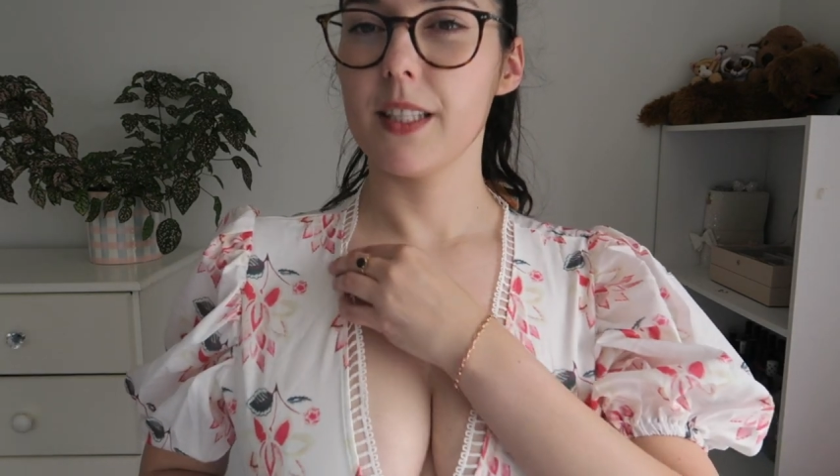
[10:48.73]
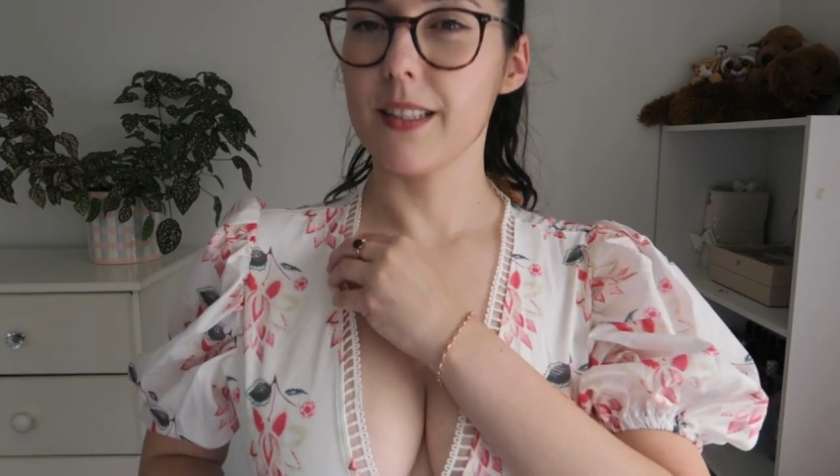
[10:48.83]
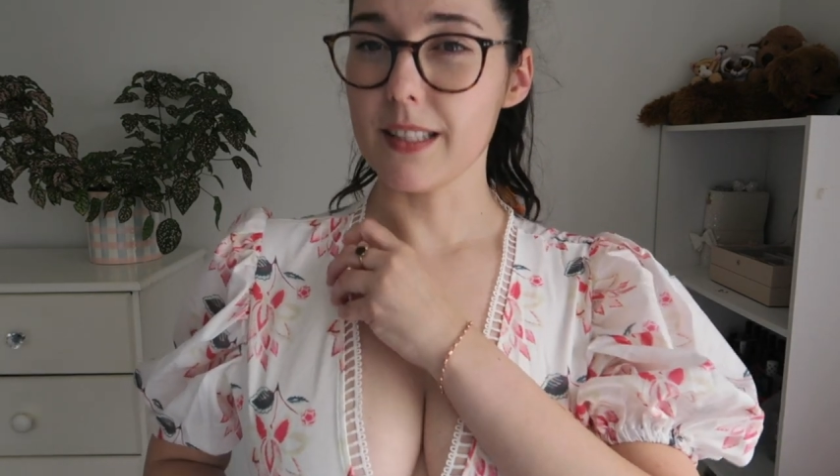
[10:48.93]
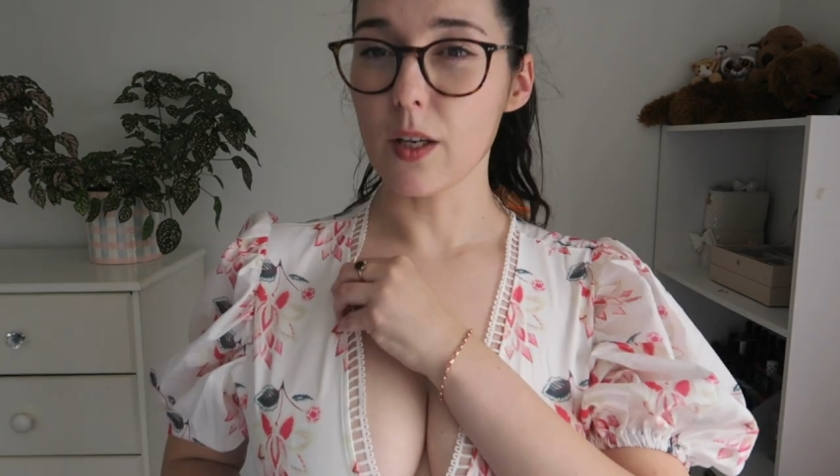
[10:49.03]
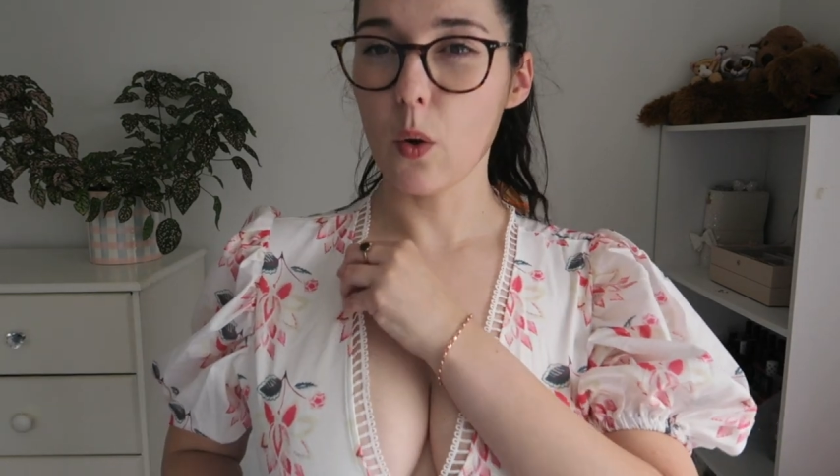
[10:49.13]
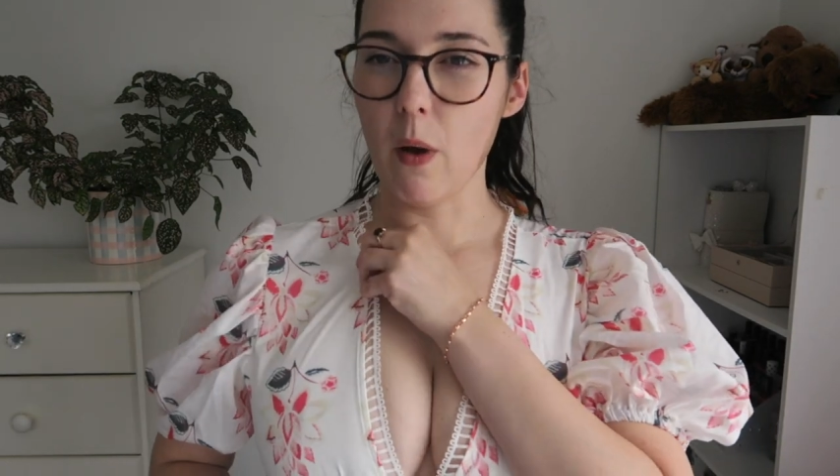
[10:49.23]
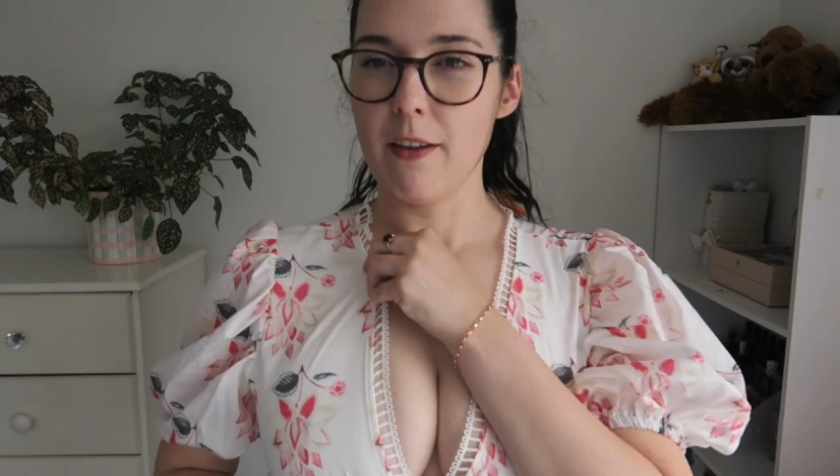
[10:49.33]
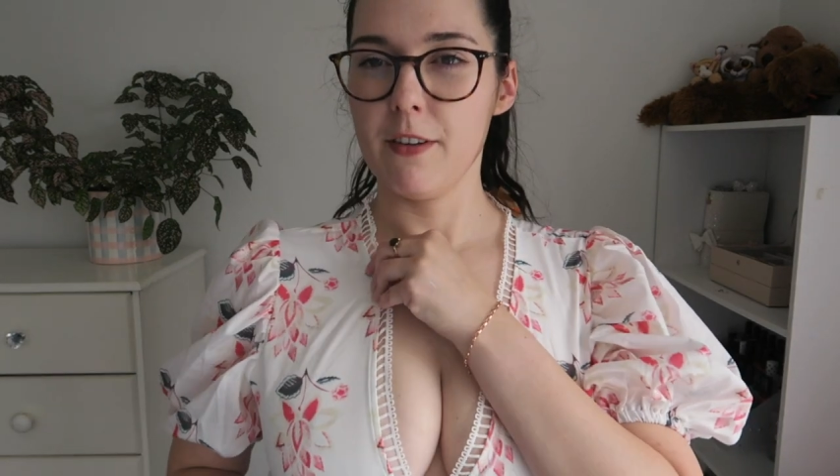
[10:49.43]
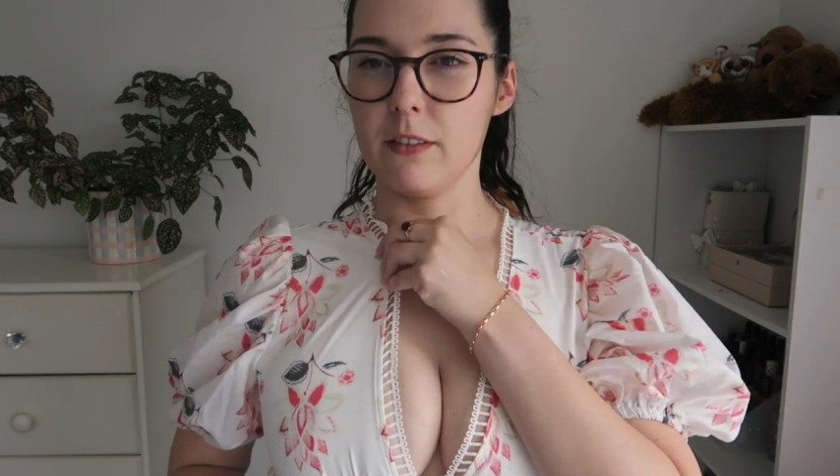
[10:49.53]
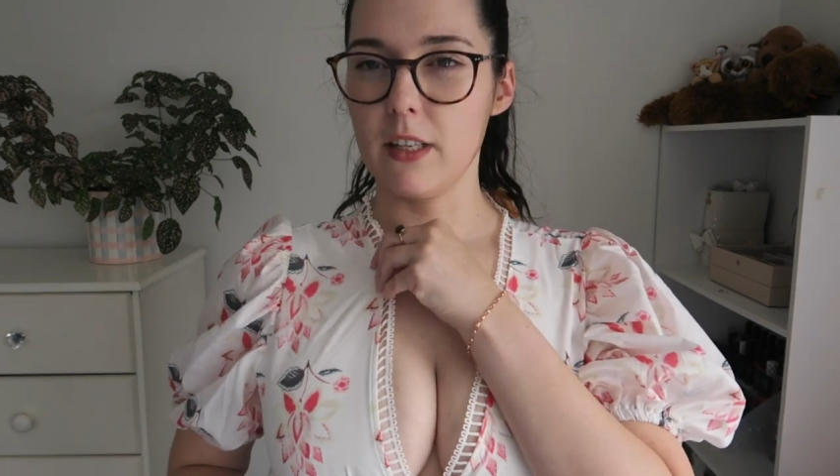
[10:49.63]
Doesn't
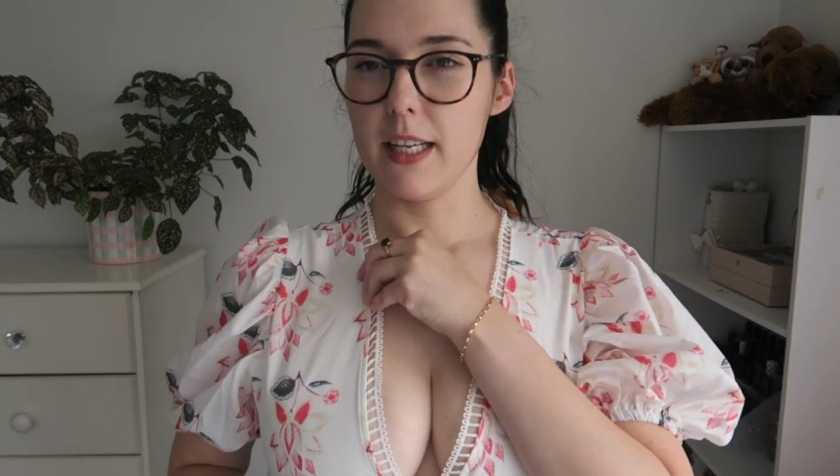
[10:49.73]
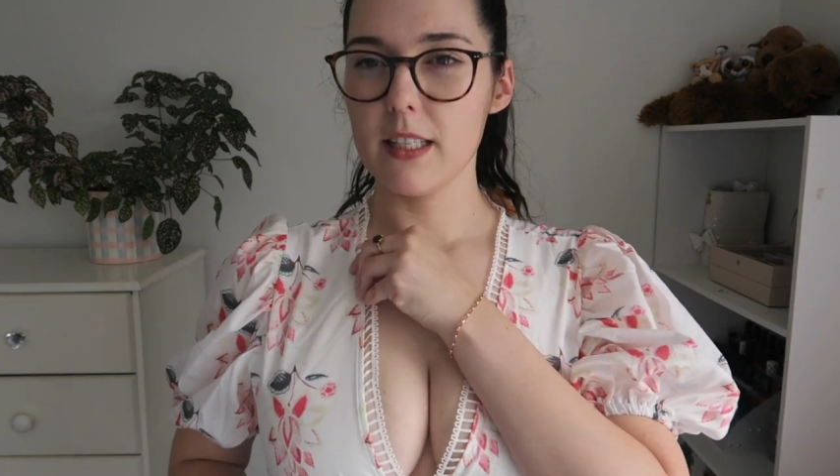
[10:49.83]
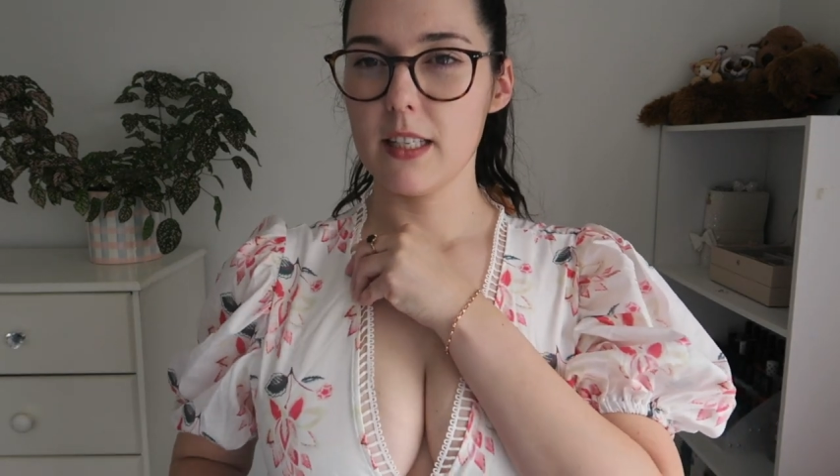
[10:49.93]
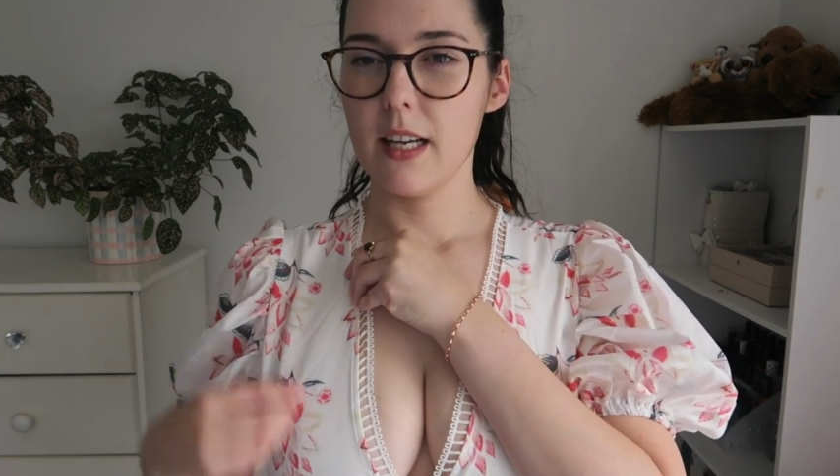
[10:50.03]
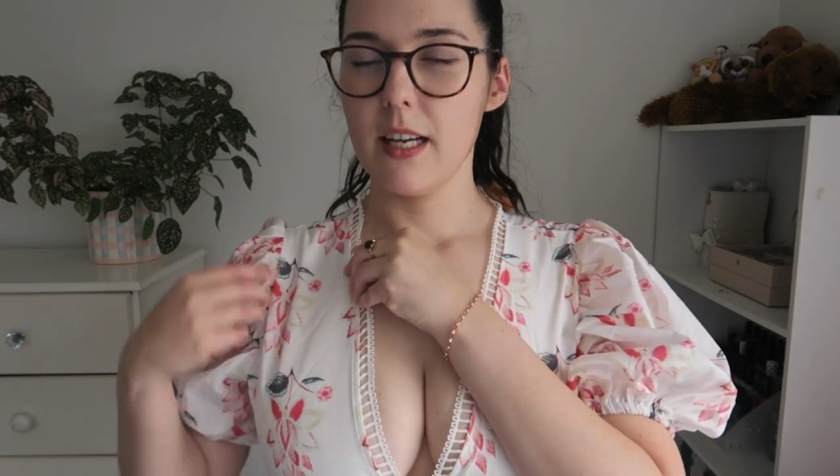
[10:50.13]
quite fit right.